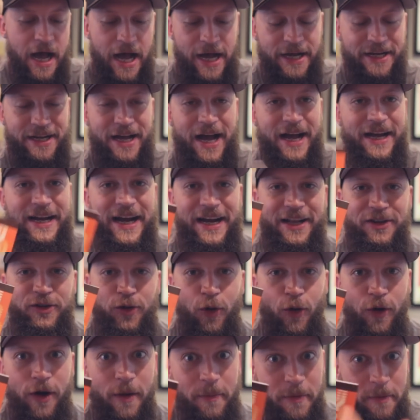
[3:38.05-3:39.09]
I kind of
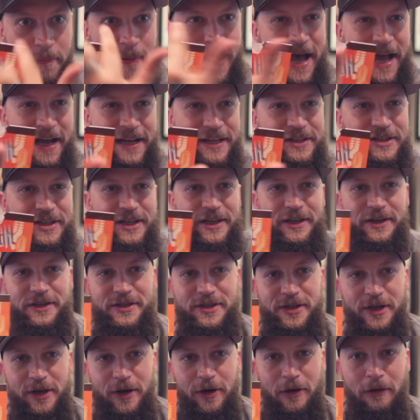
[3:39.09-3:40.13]
tore up the package here,
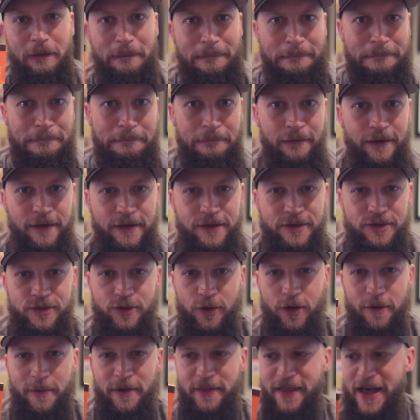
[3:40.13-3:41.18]
so
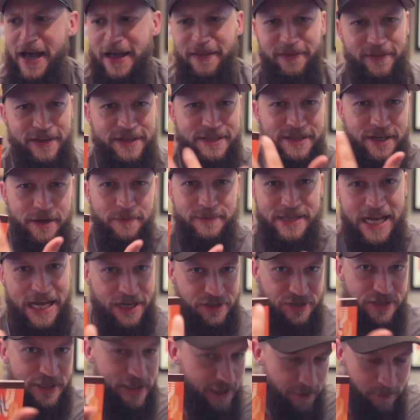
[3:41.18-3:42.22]
sorry about that. This comes
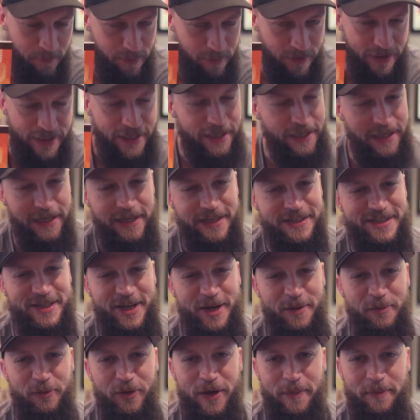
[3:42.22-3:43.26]
actually complete, it doesn't
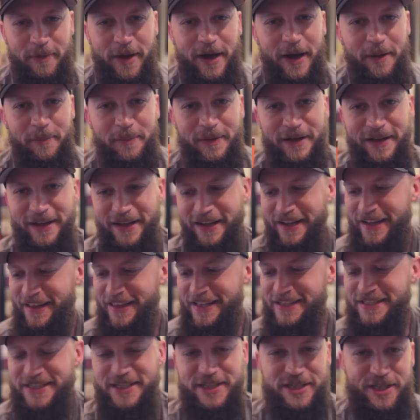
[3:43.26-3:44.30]
come ripped up.
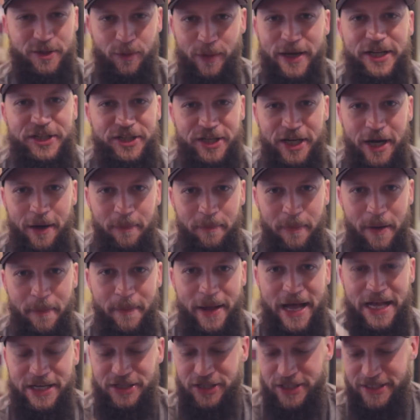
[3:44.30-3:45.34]
This is Switchup by
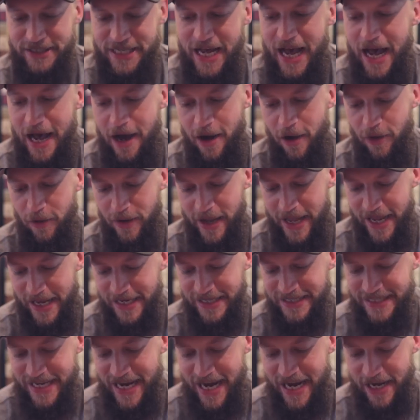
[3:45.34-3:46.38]
Magic Tao
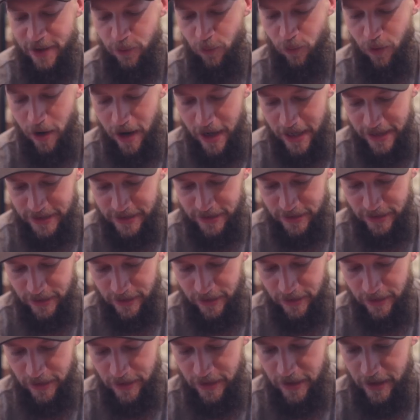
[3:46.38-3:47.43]
and Danny Weiser.